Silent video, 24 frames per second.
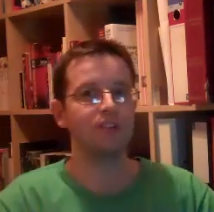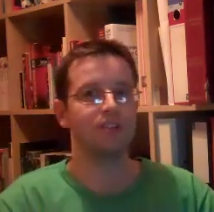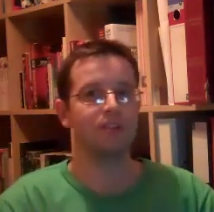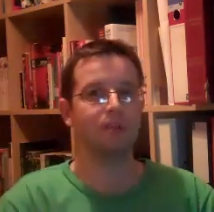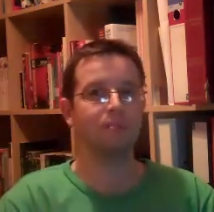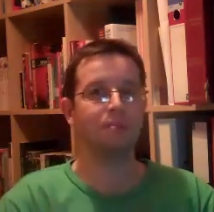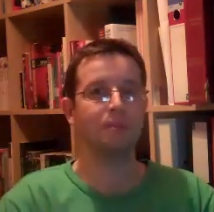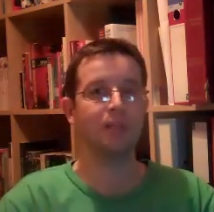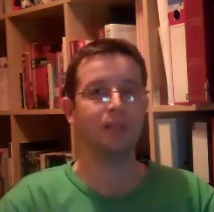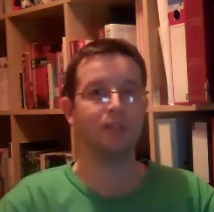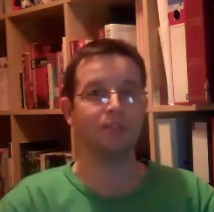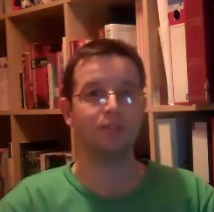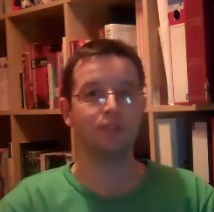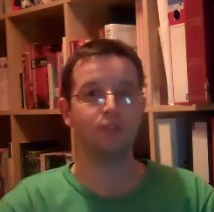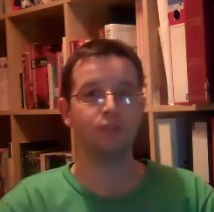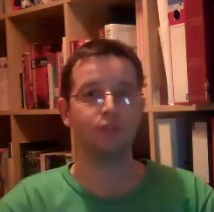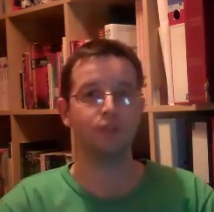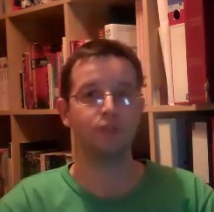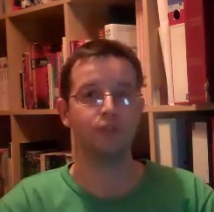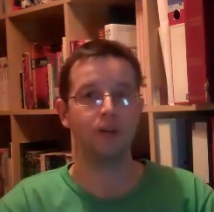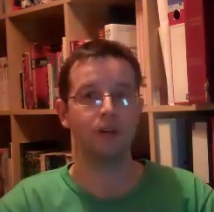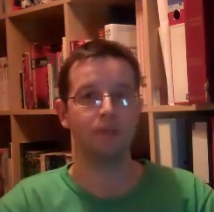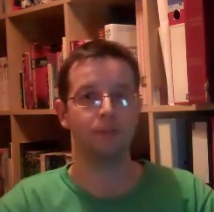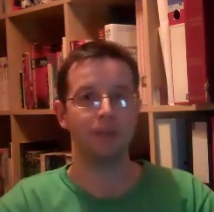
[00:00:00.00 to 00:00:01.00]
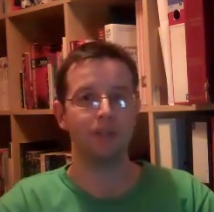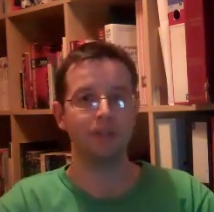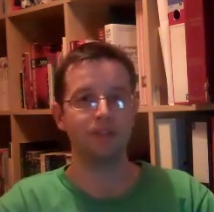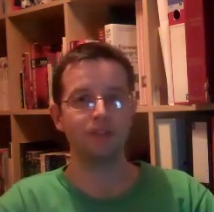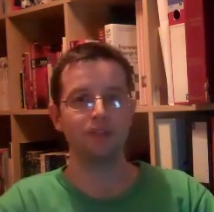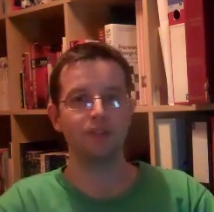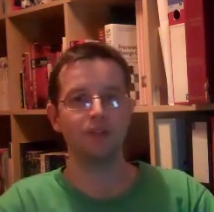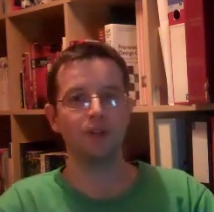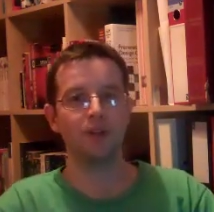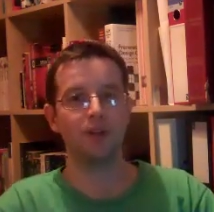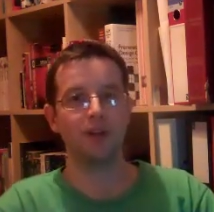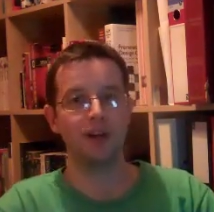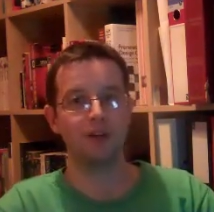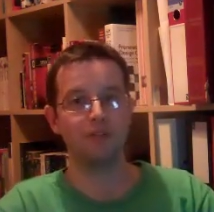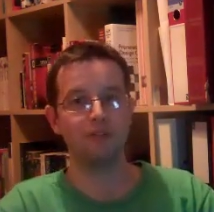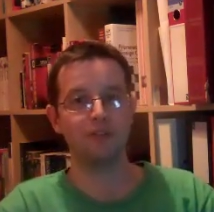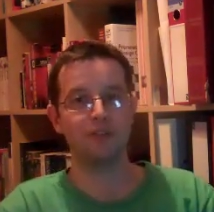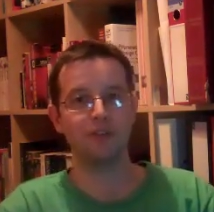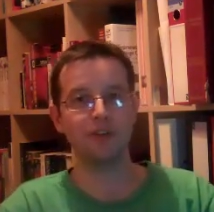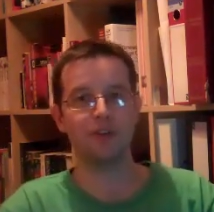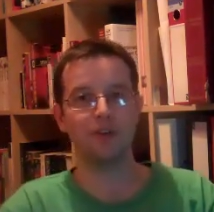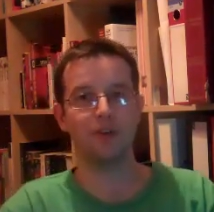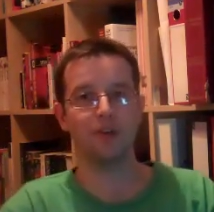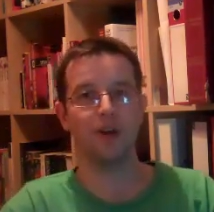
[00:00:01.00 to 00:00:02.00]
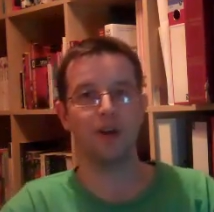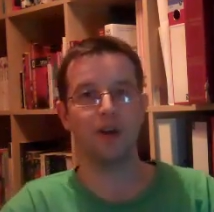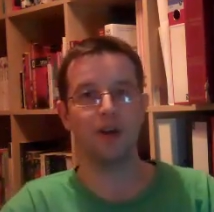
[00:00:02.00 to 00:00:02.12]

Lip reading: 10 minutes or 5 minutes of your life, so